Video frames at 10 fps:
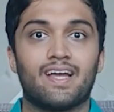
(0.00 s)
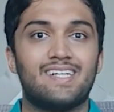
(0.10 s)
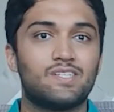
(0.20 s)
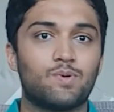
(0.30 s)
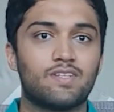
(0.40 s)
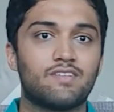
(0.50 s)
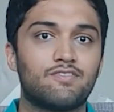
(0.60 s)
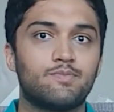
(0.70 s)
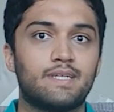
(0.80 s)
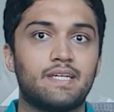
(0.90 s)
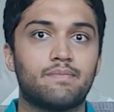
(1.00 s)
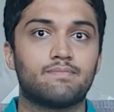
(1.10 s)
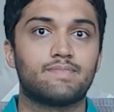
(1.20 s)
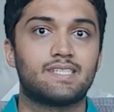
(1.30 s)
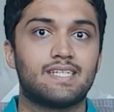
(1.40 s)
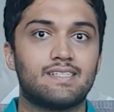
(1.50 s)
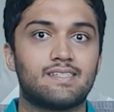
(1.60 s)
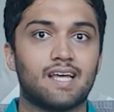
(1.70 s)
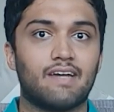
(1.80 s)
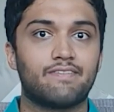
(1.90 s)
isn't worth it for me
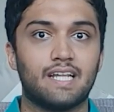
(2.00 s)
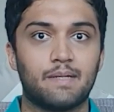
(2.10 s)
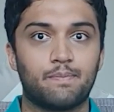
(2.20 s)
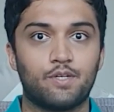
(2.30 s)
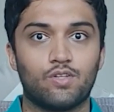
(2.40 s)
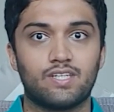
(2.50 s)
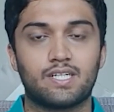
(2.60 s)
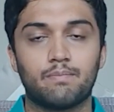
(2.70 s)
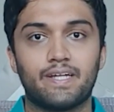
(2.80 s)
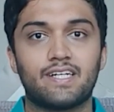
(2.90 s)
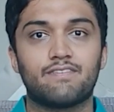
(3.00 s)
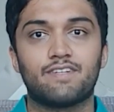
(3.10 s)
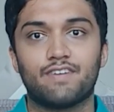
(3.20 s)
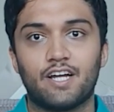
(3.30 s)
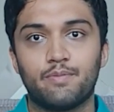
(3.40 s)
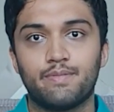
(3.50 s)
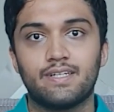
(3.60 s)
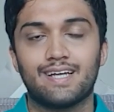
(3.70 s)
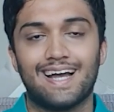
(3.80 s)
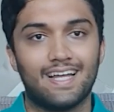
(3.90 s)
since I feel like beyond the competitive
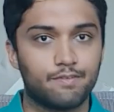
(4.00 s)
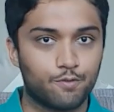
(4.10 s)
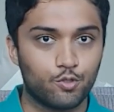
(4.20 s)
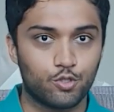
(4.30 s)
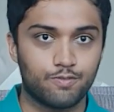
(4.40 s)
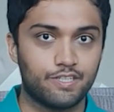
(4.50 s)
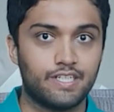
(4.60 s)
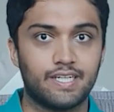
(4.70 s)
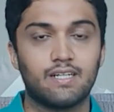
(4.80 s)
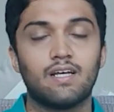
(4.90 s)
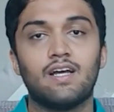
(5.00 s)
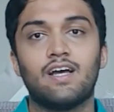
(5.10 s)
environment and the future of retail,